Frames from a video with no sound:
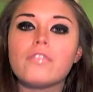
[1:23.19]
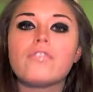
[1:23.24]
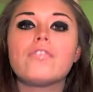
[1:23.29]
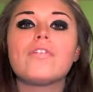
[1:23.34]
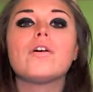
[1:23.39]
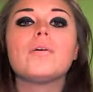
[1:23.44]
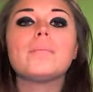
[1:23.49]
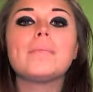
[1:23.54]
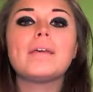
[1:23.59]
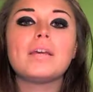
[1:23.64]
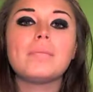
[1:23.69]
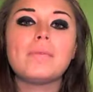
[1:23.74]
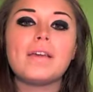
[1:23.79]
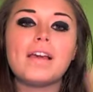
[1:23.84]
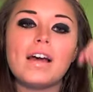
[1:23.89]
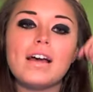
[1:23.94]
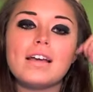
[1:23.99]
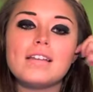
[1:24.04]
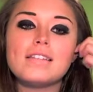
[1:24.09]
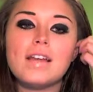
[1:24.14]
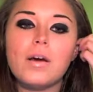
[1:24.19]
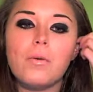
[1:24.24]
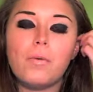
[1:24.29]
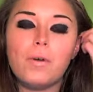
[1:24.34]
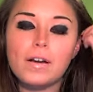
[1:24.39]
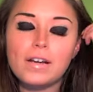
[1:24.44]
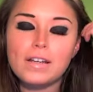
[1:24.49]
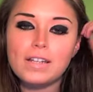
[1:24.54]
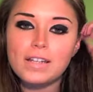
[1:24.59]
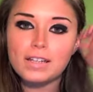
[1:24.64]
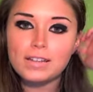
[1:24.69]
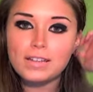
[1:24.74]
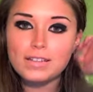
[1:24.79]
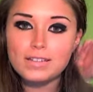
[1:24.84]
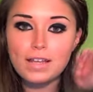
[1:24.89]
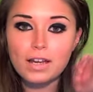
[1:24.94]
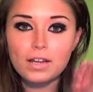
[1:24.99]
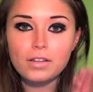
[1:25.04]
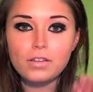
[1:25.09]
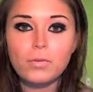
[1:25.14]
filming because I wanted to get this
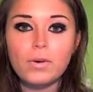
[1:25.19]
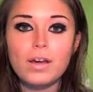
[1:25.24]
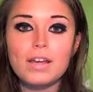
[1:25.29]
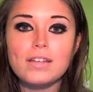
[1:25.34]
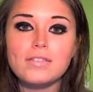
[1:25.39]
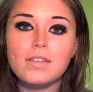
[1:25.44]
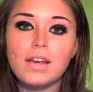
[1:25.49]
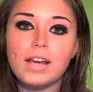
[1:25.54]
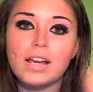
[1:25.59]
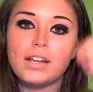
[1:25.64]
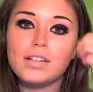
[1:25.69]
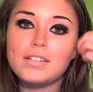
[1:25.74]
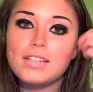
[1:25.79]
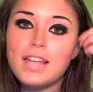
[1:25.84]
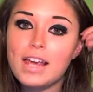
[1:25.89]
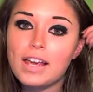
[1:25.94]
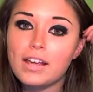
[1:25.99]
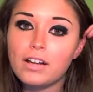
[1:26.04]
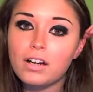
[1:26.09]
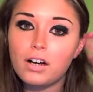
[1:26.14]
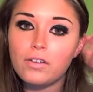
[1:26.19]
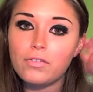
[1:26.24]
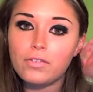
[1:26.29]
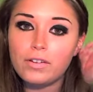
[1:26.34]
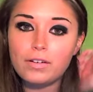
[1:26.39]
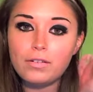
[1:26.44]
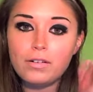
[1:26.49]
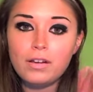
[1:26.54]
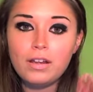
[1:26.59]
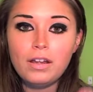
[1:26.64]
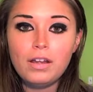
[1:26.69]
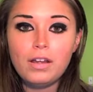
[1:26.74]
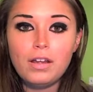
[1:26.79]
out of the way so I could take it off and